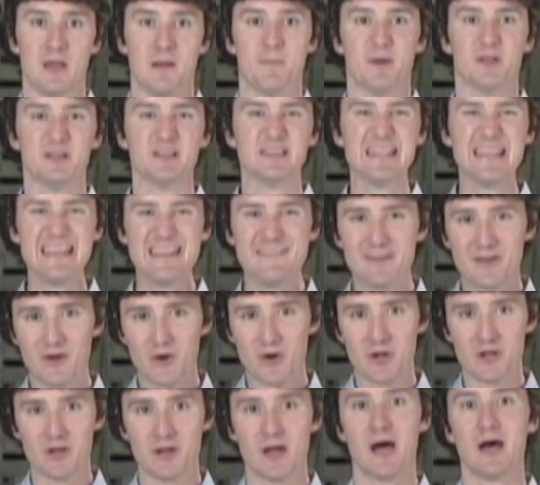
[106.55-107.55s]
Believe it
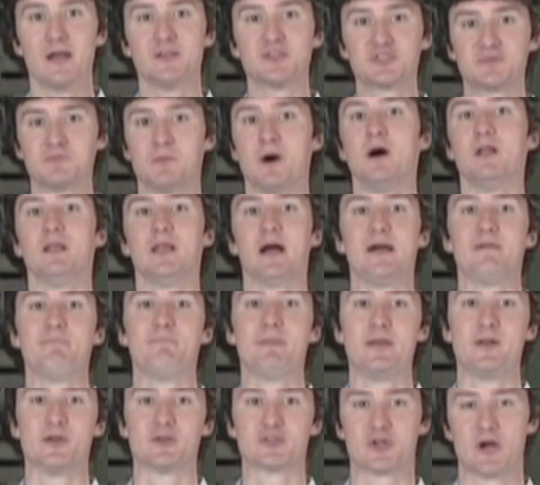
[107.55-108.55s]
or not, small hive
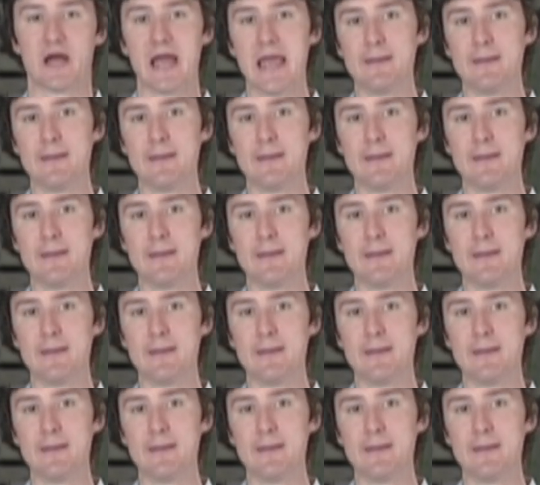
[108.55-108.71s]
beetles are